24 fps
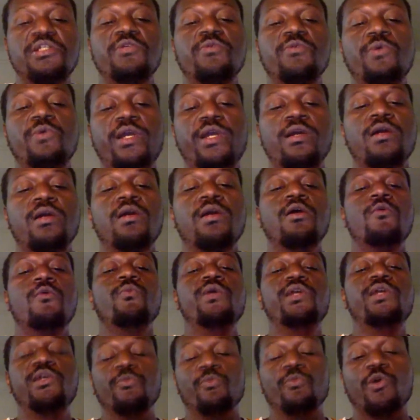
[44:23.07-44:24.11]
where
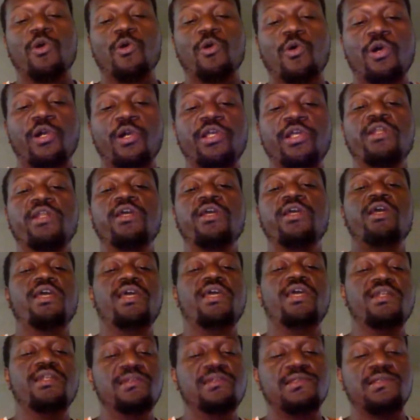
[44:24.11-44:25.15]
we can record it
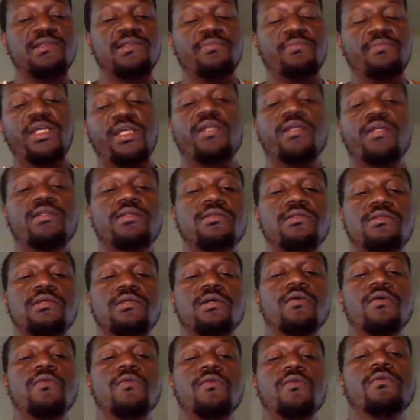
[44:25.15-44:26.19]
and disseminate it.
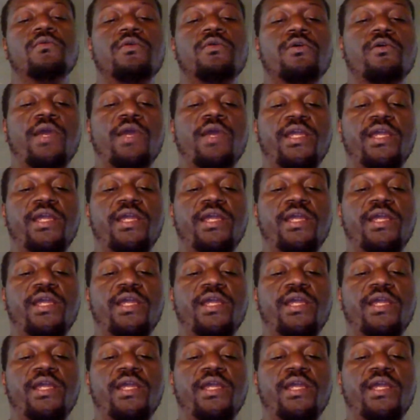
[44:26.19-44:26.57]
So great.